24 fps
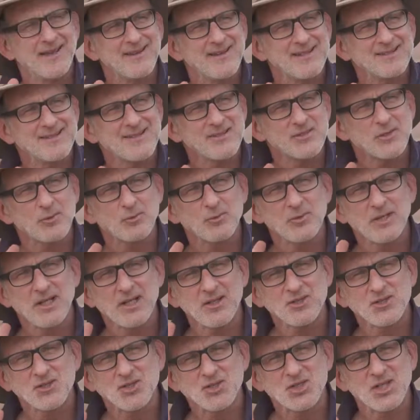This is a
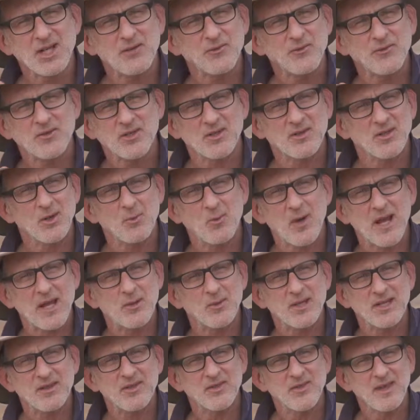real shift in the way
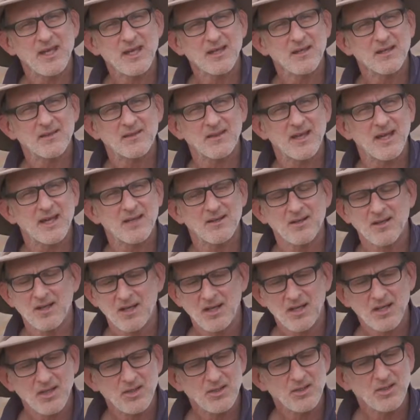we think that
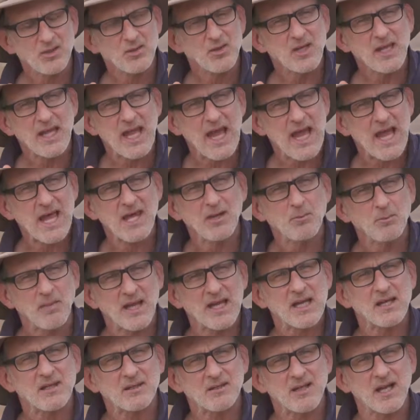you can't
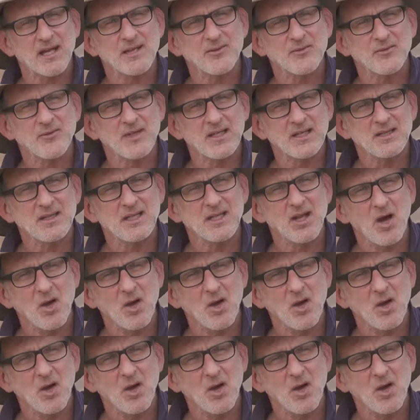make life in the